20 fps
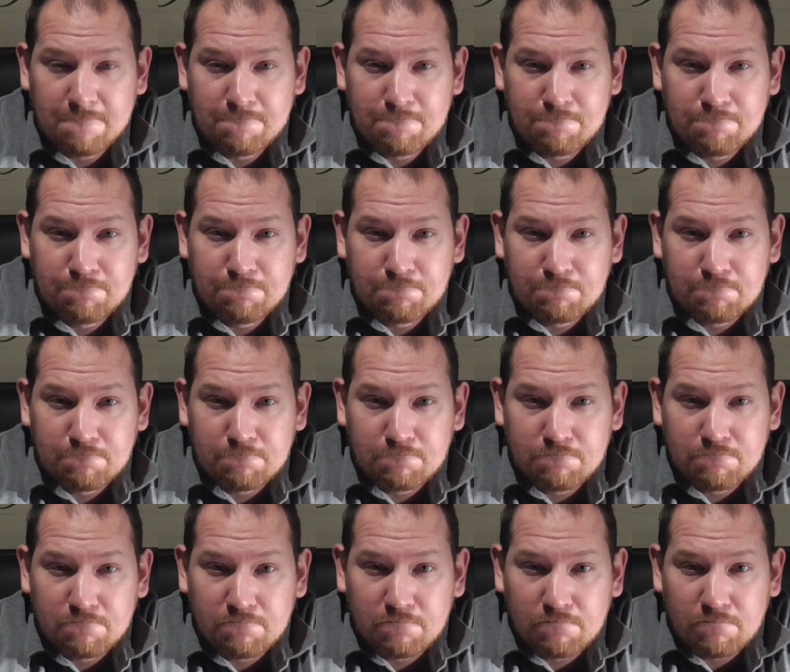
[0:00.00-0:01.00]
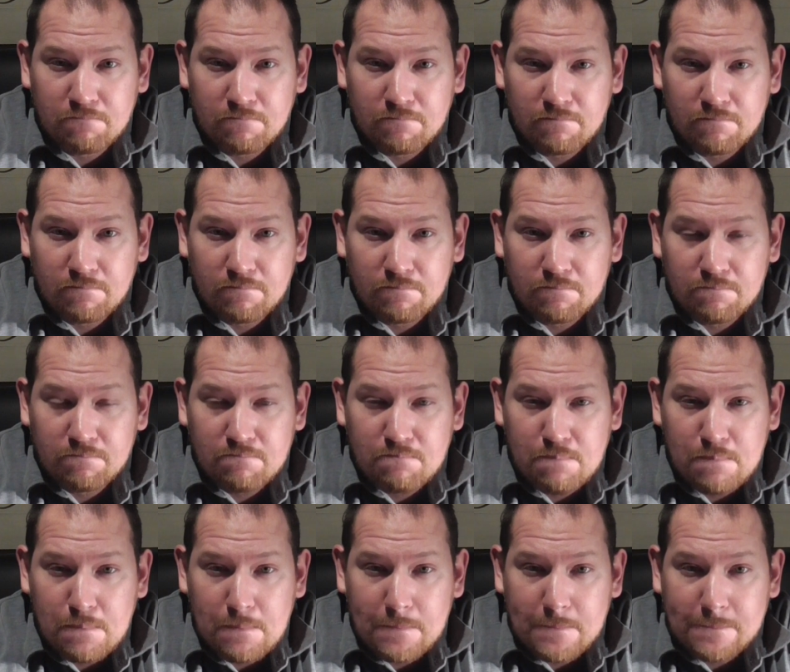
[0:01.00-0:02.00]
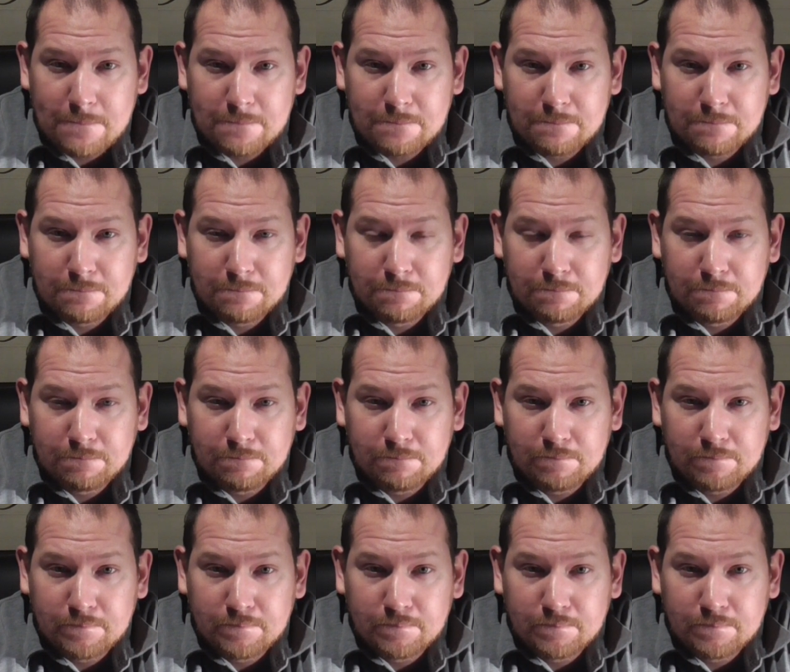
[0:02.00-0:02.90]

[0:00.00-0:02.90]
No one is speaking in this clip.